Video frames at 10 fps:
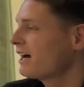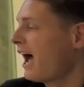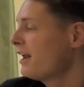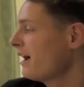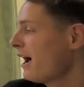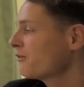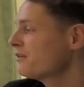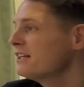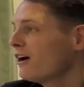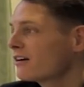I don't
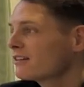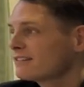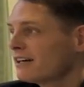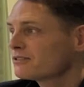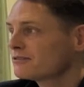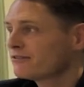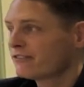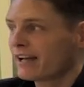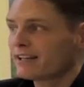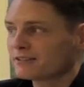need 100,000
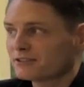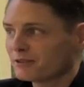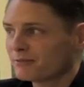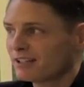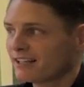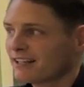fans or something like